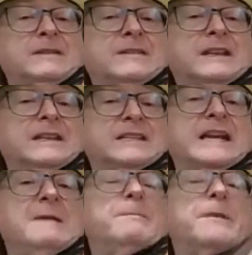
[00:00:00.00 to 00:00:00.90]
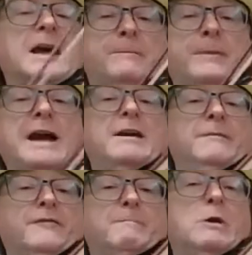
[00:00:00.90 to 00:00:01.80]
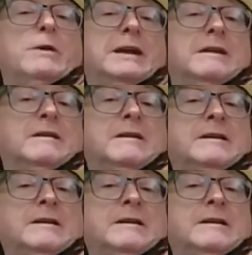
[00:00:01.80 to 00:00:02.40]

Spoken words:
Then the same kind of pattern for bowing here.